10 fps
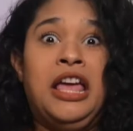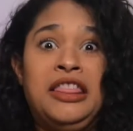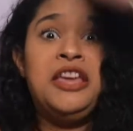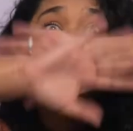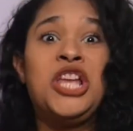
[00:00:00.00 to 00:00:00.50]

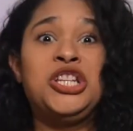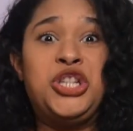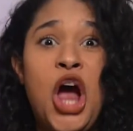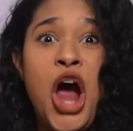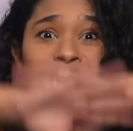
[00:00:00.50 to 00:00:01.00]
"There's a
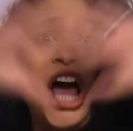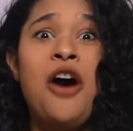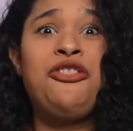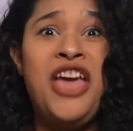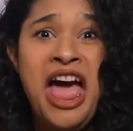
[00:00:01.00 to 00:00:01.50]
shark
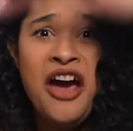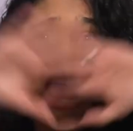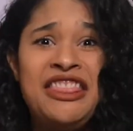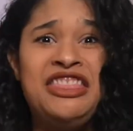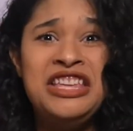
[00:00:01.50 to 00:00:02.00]
out there!
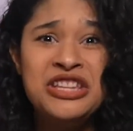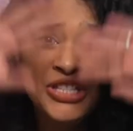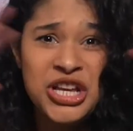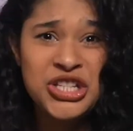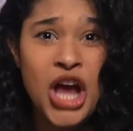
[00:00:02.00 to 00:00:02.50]
I think
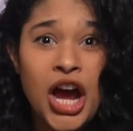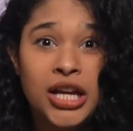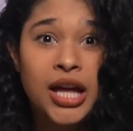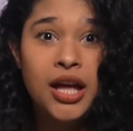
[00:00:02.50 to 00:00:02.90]
there's a shark!"